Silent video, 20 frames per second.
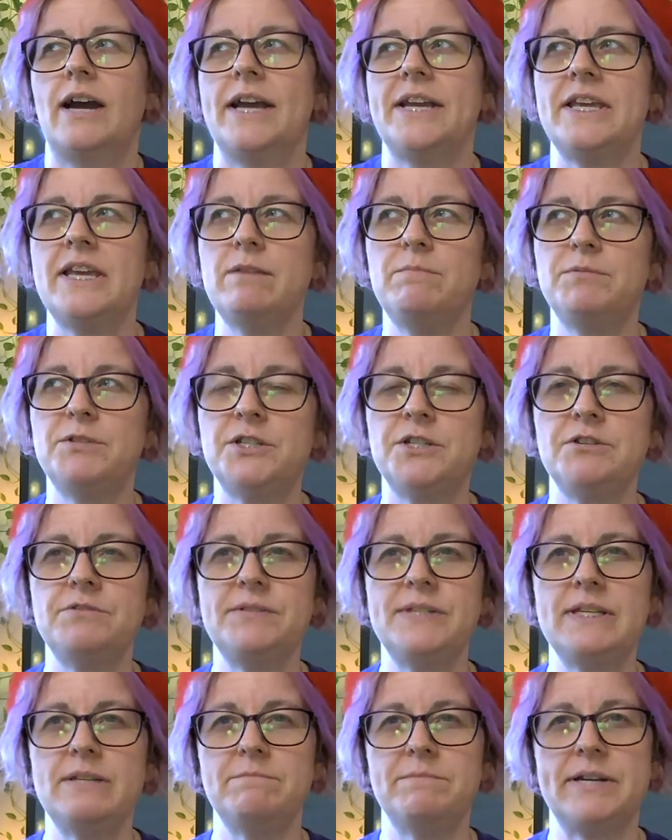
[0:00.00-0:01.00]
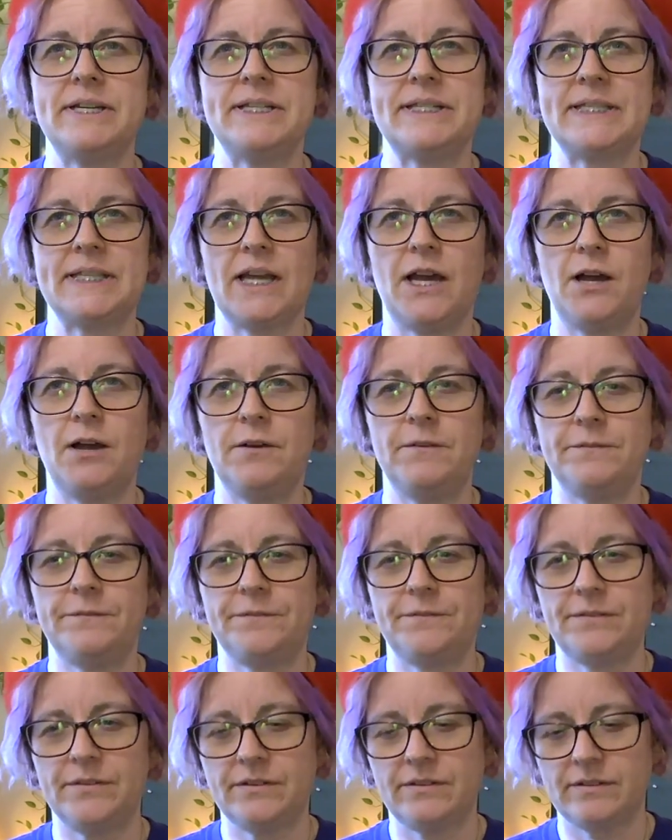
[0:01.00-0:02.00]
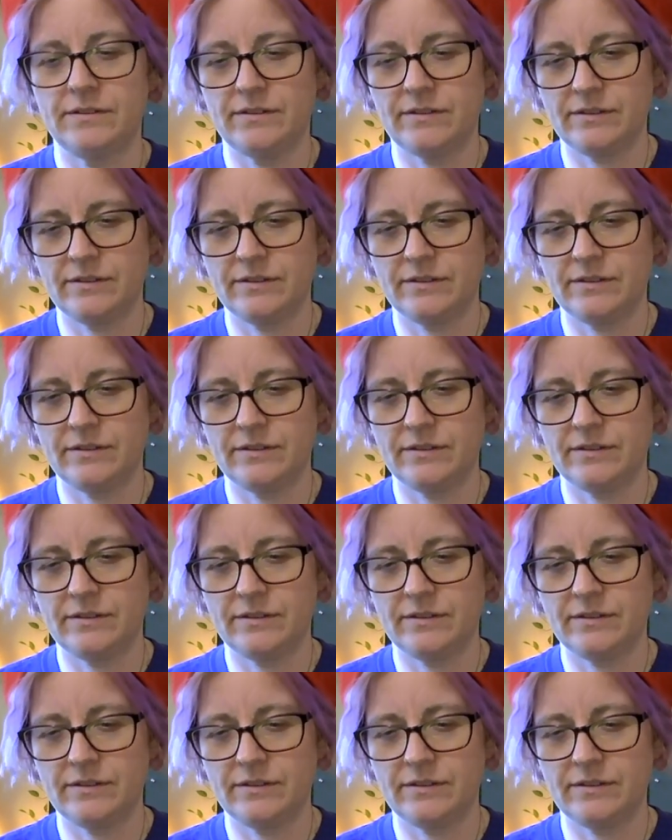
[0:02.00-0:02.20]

I keep choosing myself